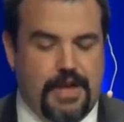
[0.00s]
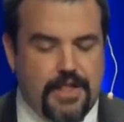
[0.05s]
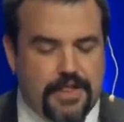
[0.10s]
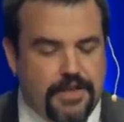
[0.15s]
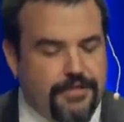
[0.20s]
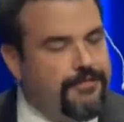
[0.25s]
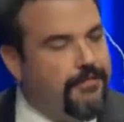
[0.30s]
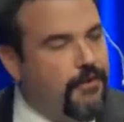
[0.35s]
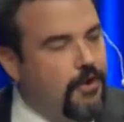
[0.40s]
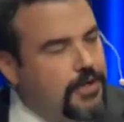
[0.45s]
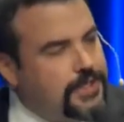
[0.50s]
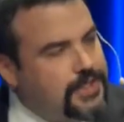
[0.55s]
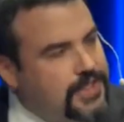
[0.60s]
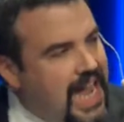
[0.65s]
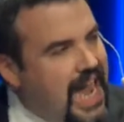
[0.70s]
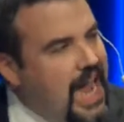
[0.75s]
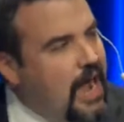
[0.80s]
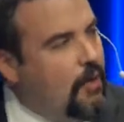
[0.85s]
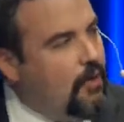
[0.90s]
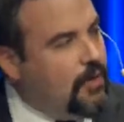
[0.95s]
The first
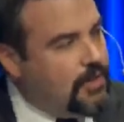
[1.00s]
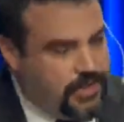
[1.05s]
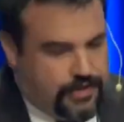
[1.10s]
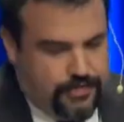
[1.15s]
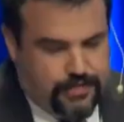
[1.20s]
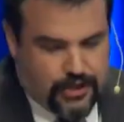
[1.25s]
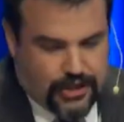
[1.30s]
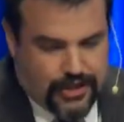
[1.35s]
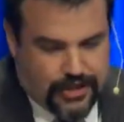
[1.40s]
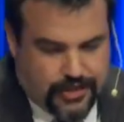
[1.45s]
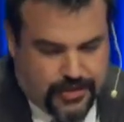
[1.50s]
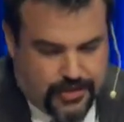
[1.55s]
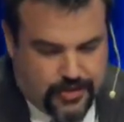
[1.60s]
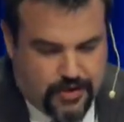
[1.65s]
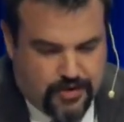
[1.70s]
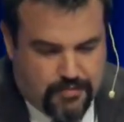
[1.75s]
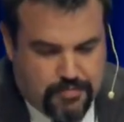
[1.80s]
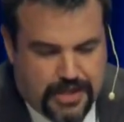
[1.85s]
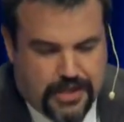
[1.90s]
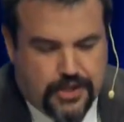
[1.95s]
hours of
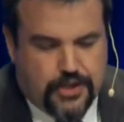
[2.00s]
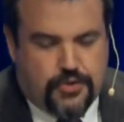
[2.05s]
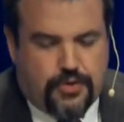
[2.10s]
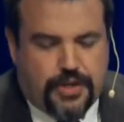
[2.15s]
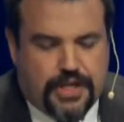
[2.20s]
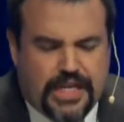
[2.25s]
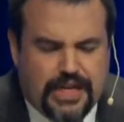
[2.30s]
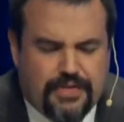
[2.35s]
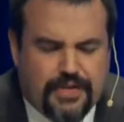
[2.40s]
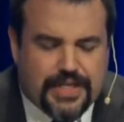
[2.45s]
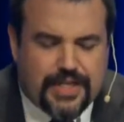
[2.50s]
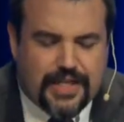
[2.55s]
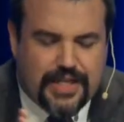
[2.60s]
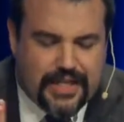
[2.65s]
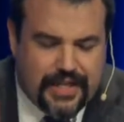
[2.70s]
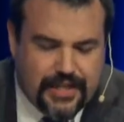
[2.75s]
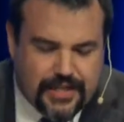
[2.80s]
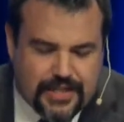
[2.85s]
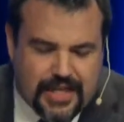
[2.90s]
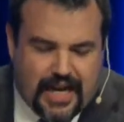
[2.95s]
Jesus' ministry give us an
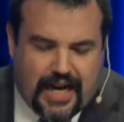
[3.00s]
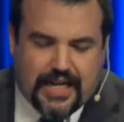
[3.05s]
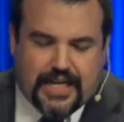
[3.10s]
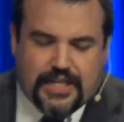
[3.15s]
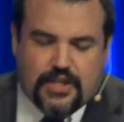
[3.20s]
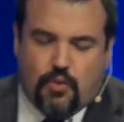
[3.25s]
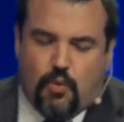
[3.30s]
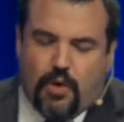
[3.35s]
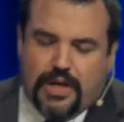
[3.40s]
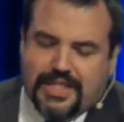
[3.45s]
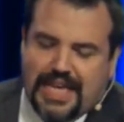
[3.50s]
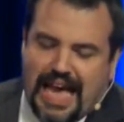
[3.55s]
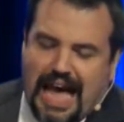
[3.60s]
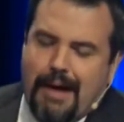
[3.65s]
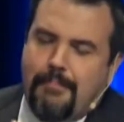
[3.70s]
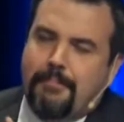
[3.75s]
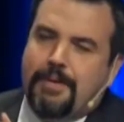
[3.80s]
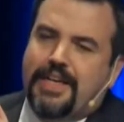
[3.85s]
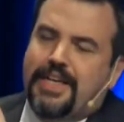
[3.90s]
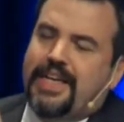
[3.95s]
insight into what's
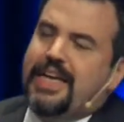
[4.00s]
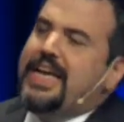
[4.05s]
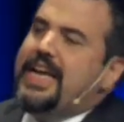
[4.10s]
happening